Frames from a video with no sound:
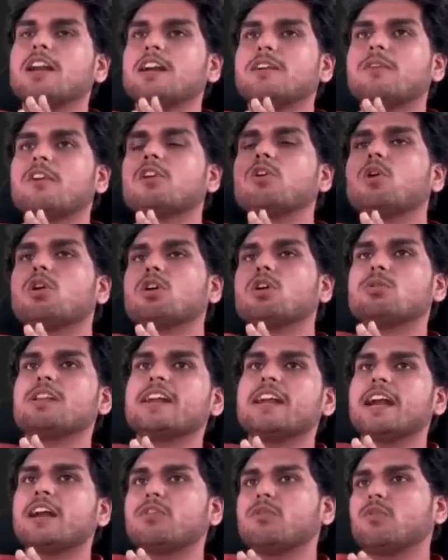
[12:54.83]
It will go to the
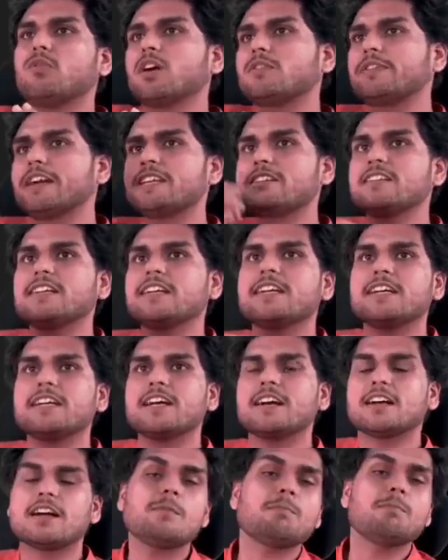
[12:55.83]
network, fetch the
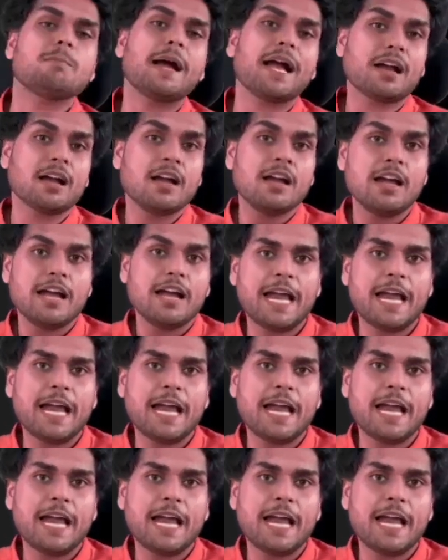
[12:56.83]
data, come back.